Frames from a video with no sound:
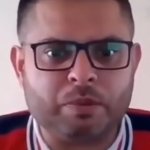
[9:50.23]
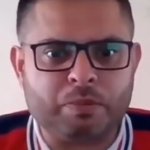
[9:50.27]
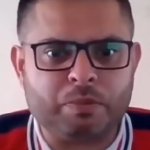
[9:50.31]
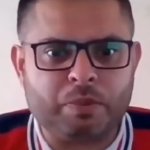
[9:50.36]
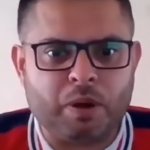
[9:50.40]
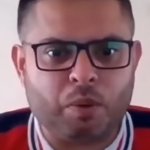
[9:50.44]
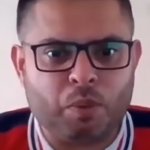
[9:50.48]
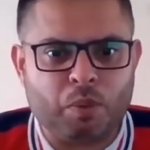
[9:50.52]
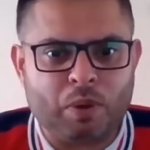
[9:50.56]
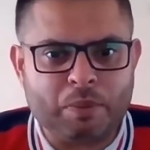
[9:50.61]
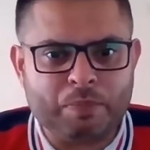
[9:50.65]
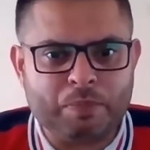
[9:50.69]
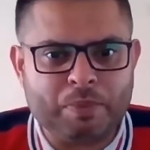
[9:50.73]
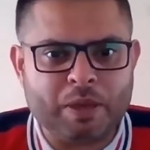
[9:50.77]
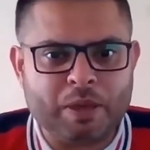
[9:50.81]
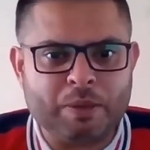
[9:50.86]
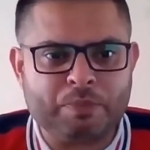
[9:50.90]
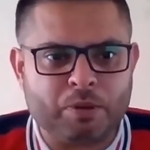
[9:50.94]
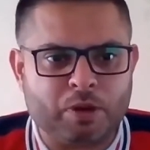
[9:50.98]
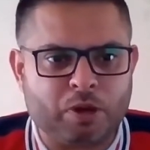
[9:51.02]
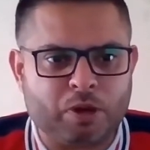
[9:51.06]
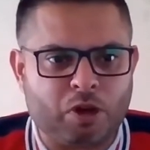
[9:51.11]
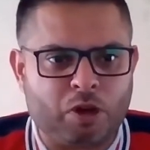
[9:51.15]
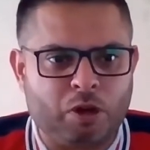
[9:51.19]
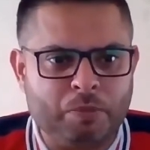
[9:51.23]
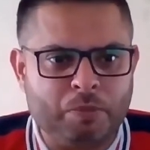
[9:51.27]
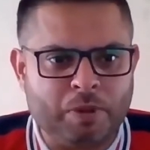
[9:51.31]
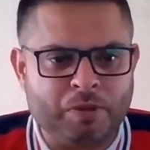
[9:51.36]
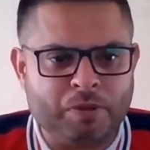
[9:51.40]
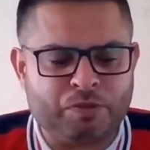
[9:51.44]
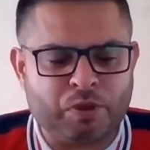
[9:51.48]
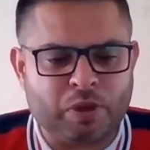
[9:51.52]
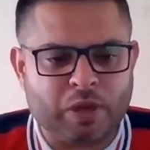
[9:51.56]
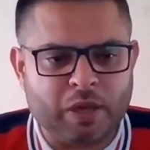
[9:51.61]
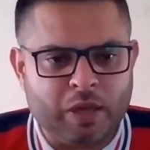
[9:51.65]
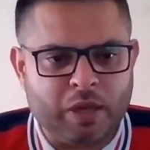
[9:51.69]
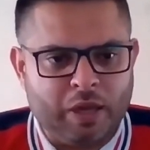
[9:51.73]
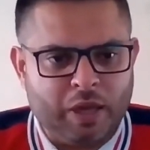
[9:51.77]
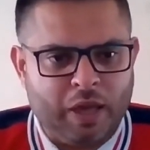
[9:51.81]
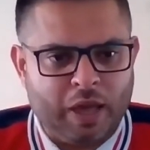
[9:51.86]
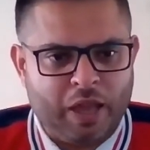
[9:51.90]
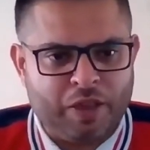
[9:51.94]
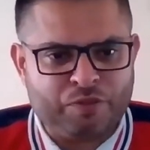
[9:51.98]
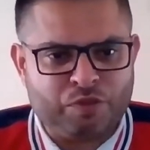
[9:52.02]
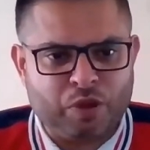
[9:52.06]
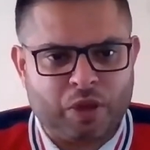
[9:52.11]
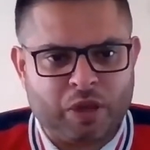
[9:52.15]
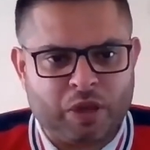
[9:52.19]
But when people come, if
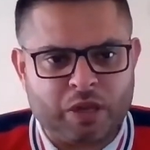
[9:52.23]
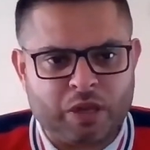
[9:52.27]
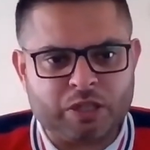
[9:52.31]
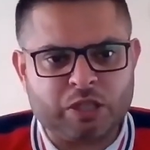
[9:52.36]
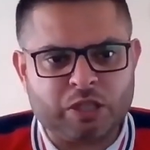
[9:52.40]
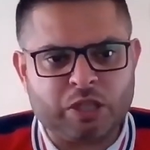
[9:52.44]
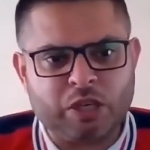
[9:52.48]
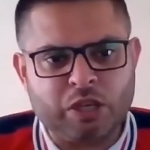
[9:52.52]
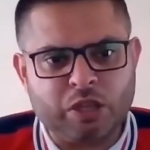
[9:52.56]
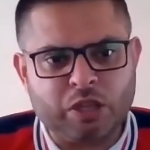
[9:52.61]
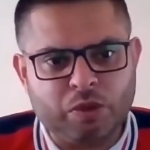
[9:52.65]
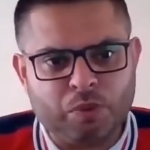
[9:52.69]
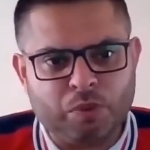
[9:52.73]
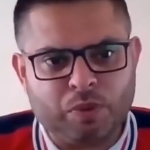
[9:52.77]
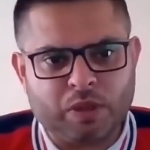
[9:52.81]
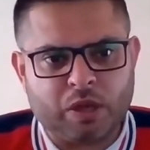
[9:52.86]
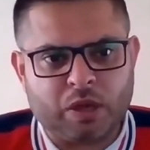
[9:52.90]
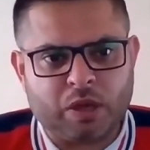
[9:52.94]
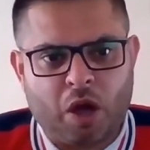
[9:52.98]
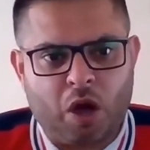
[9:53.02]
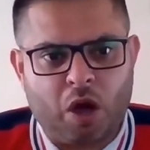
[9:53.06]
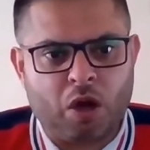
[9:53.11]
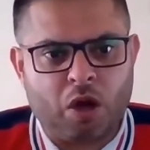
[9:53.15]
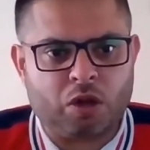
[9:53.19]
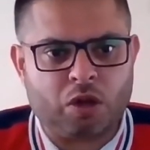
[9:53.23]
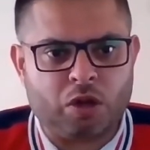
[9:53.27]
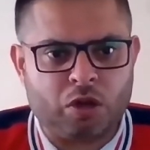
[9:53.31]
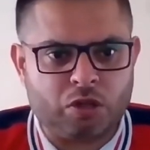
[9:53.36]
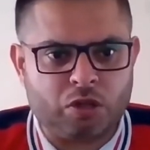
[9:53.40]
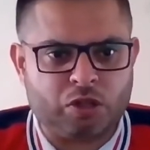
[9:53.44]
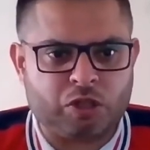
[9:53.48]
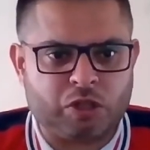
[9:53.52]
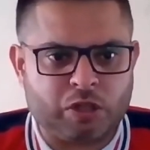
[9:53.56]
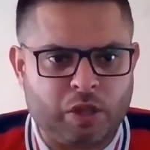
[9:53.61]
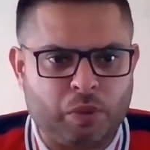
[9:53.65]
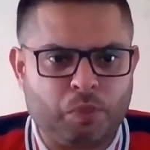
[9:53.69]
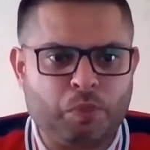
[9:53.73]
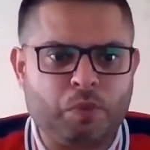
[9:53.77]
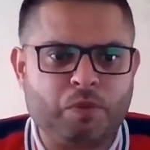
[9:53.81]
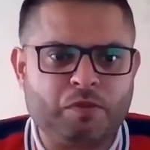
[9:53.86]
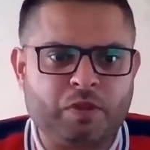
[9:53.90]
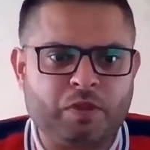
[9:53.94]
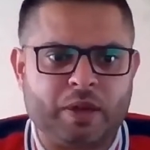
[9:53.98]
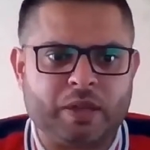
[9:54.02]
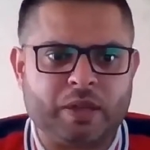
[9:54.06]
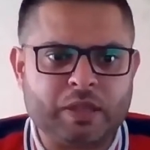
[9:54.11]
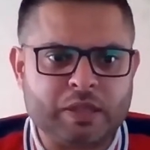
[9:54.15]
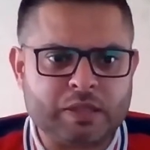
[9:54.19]
we continue with the car culture that we've
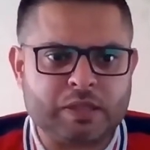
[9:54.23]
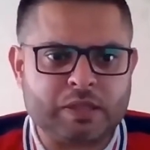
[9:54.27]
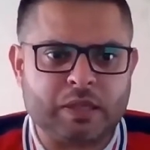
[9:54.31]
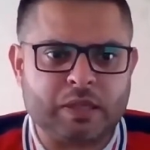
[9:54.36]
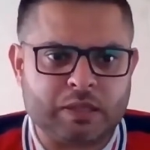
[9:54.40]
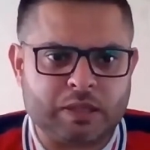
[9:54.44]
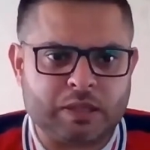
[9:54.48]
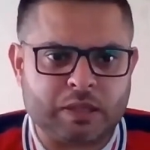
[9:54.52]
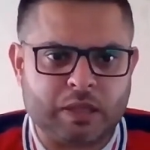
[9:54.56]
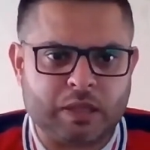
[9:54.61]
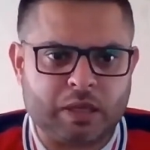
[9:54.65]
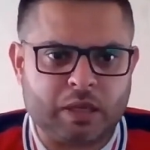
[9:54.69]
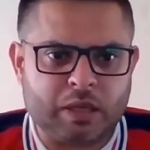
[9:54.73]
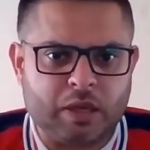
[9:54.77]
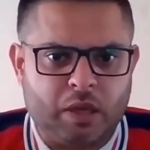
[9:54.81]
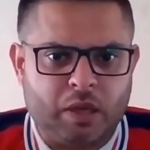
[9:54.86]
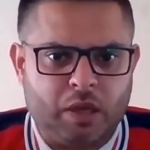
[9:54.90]
got in the city,